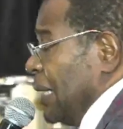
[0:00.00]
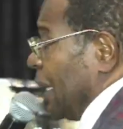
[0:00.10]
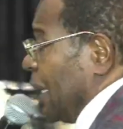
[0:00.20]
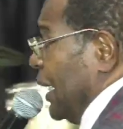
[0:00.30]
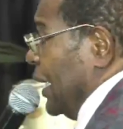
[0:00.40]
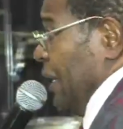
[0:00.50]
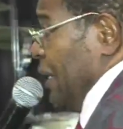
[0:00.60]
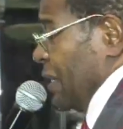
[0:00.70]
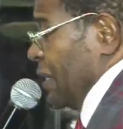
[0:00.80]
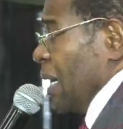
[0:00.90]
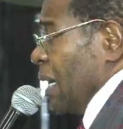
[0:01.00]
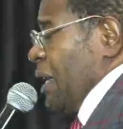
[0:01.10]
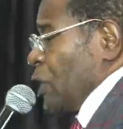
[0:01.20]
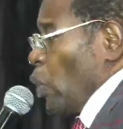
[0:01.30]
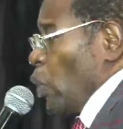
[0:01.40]
again, he is, he
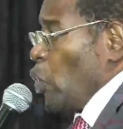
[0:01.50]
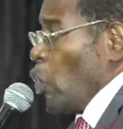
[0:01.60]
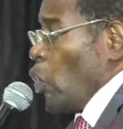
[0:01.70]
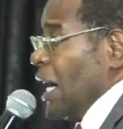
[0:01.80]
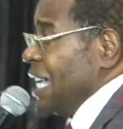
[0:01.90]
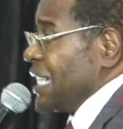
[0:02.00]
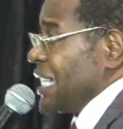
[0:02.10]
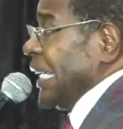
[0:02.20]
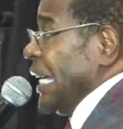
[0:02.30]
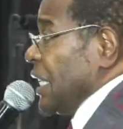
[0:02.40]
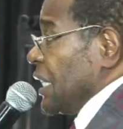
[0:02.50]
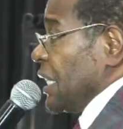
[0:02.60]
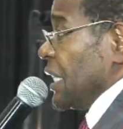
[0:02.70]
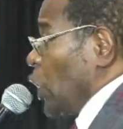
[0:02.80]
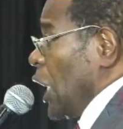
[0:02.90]
is the one who was and is and
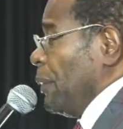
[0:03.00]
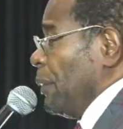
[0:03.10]
is to come. He's